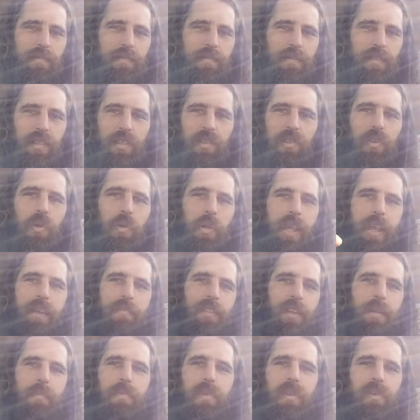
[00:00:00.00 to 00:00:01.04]
You don't have
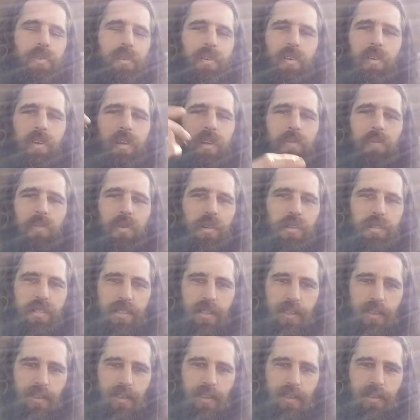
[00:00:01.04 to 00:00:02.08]
that mirror anymore
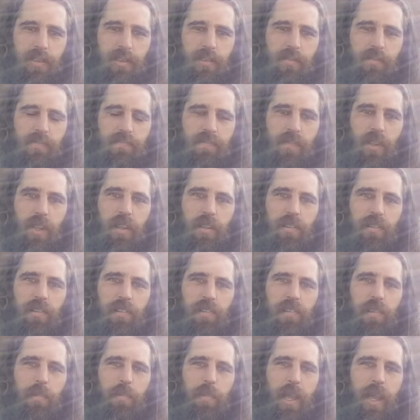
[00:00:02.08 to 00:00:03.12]
to
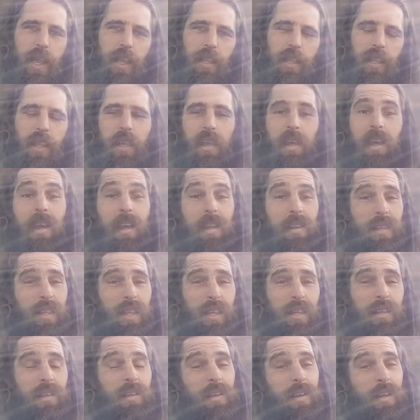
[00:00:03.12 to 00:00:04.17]
see back. And
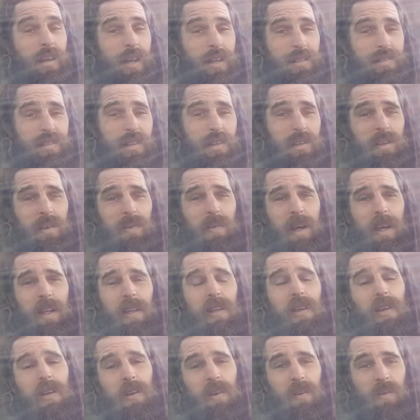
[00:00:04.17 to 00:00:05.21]
then I'll tell you what.
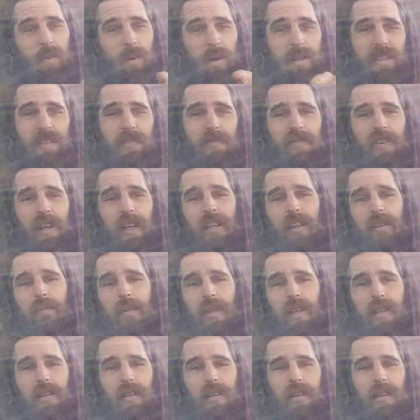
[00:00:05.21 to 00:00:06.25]
Once you finally
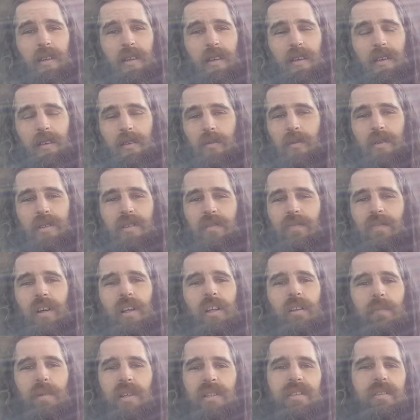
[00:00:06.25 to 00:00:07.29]
meet
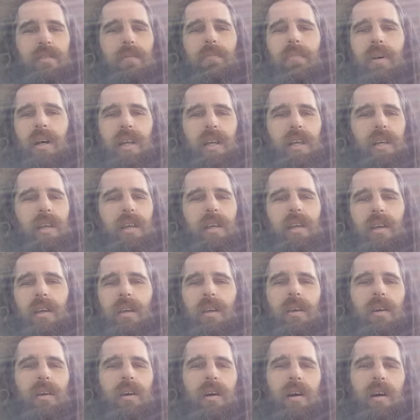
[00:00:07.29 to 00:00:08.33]
somebody
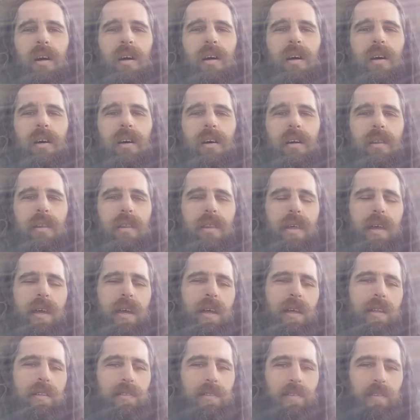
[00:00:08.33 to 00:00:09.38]
that